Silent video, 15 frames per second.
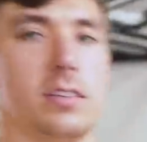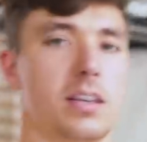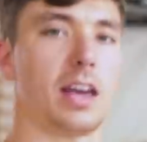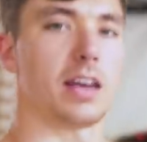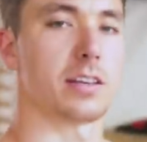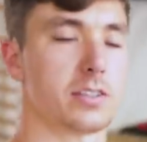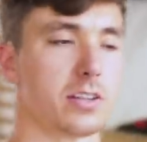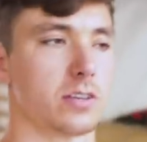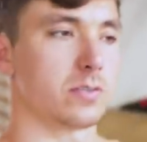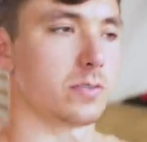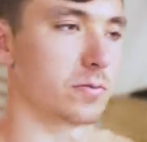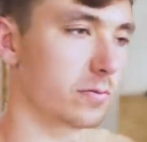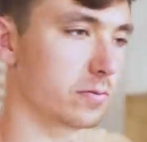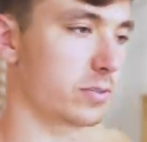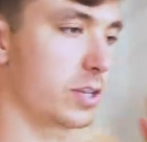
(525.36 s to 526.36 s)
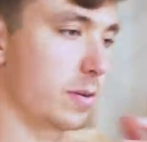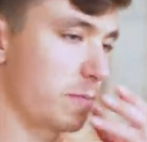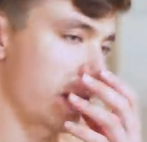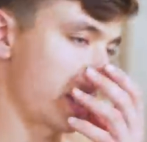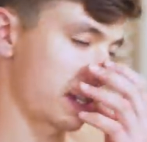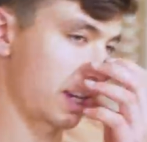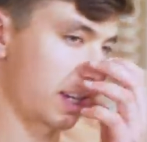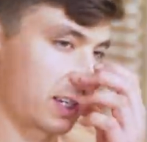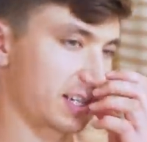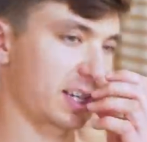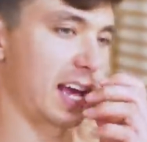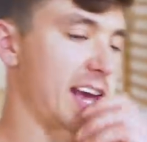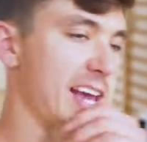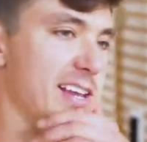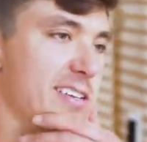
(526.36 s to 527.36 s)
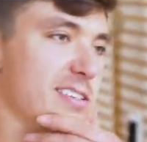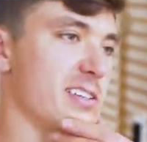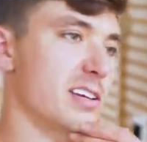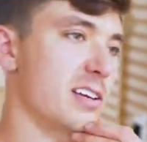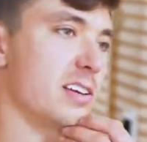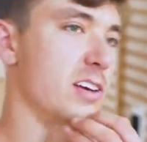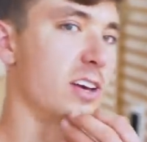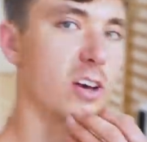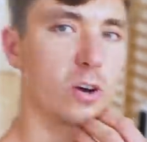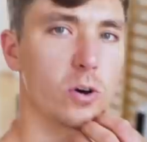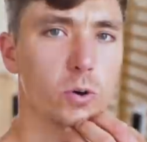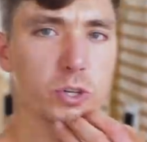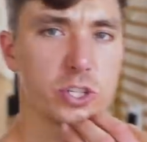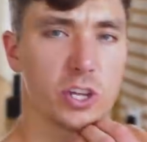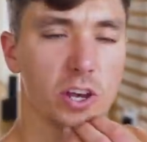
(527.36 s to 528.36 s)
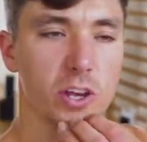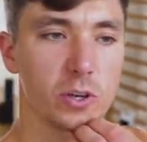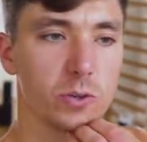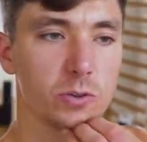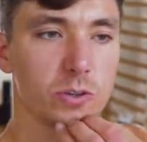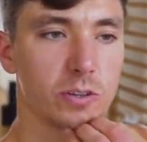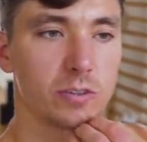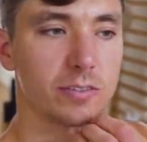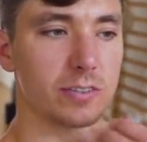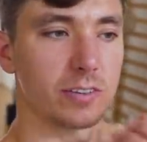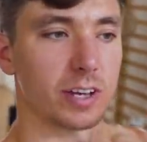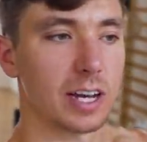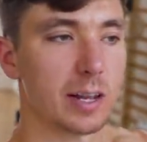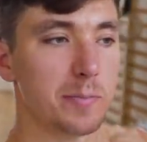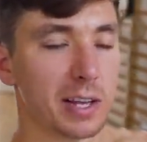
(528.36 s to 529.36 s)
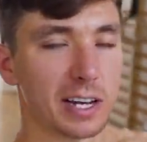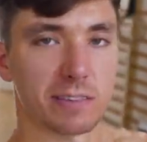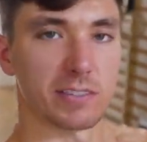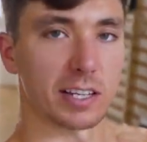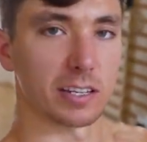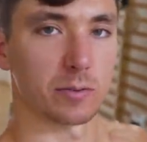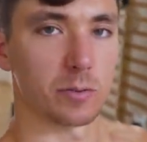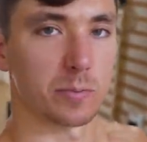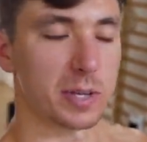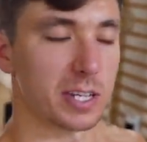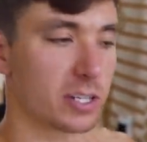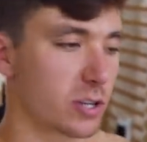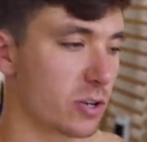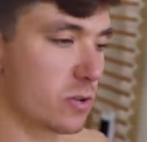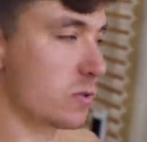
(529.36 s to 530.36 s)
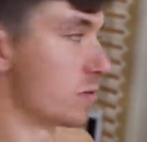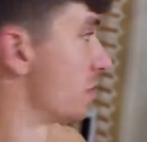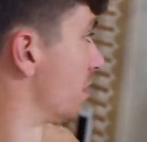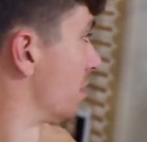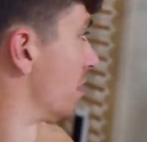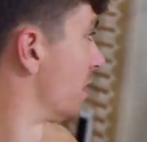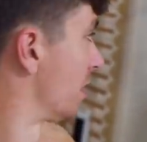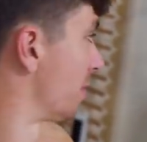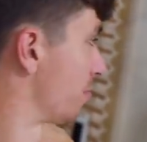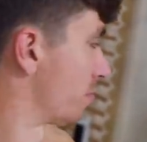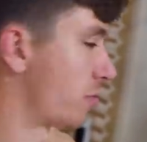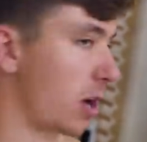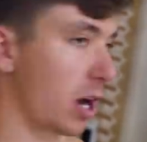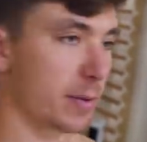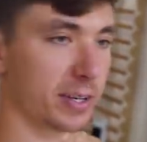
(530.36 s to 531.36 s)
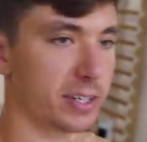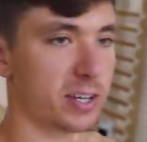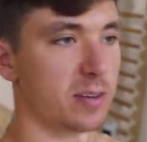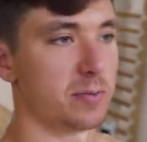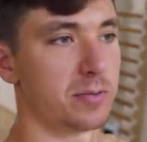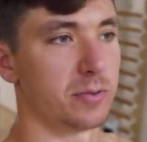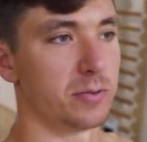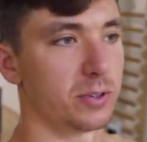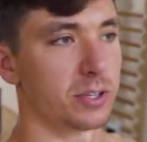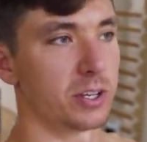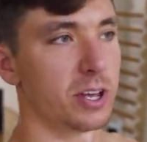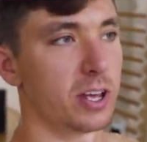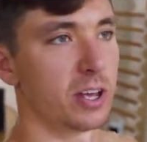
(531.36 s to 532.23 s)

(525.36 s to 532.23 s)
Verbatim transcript: Yeah, so gymnastics and also Olympic lifting would be two prime examples.